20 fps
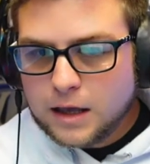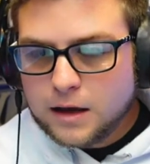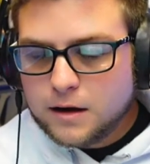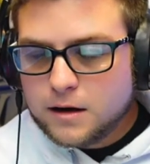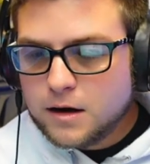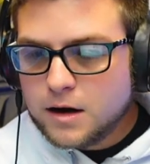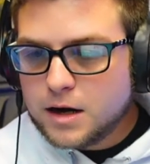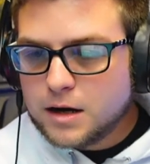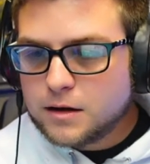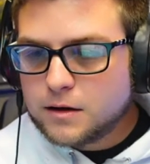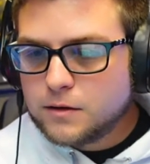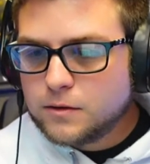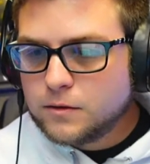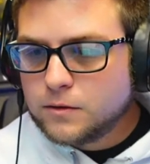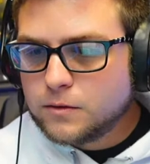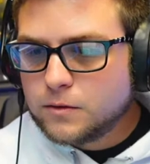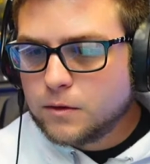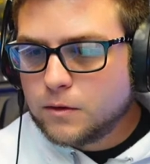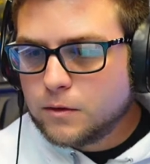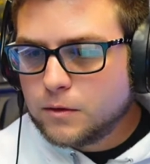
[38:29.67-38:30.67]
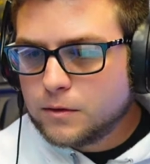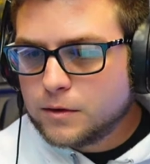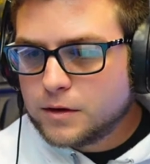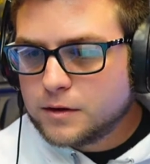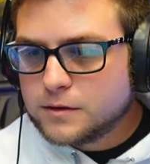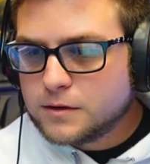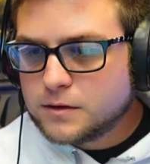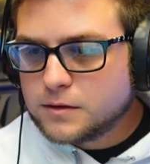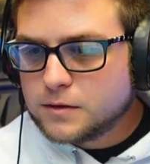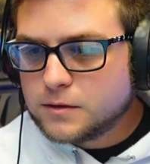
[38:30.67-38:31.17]
All right, cool. Do,
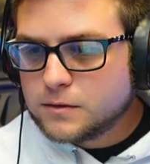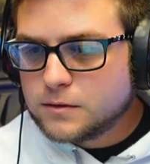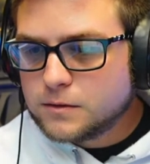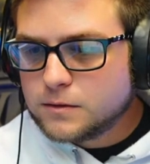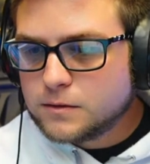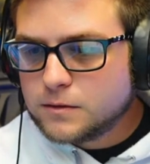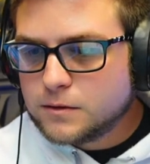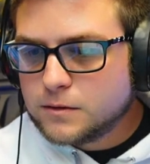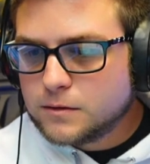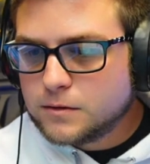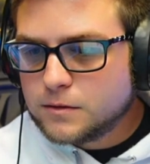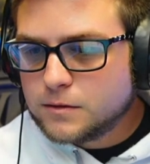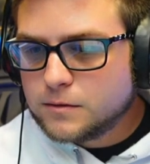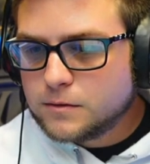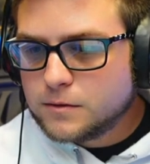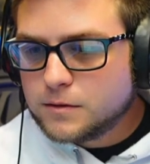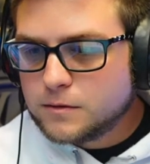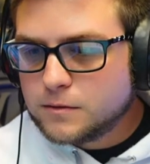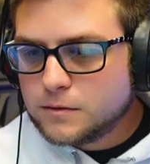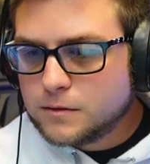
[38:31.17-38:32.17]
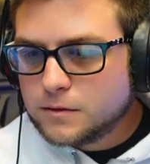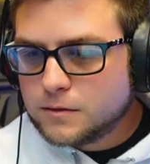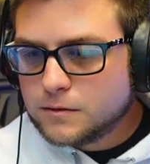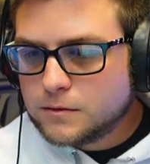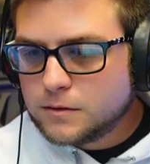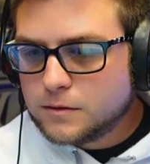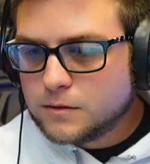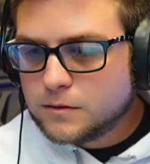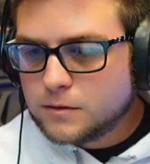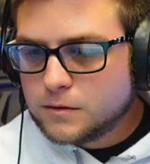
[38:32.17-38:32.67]
do, do, do, do, do,
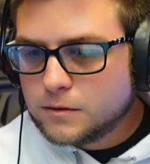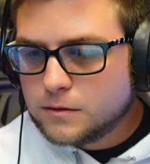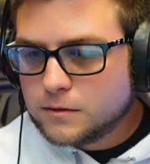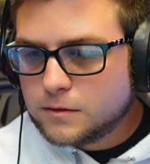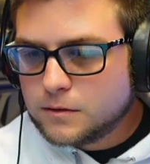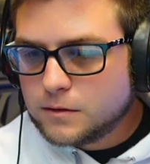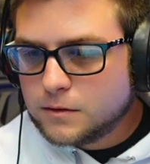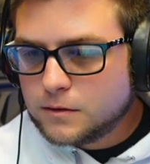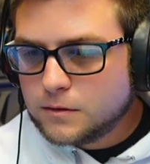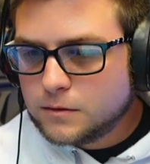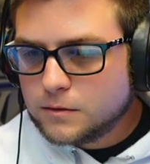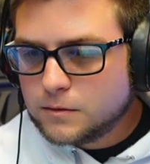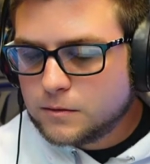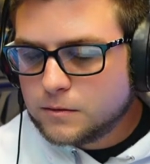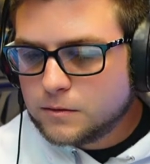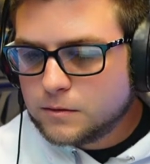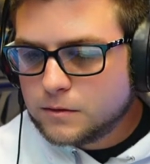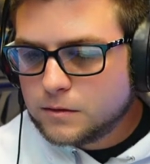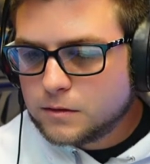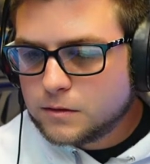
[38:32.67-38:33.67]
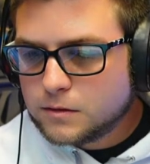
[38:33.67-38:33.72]
do, do, do.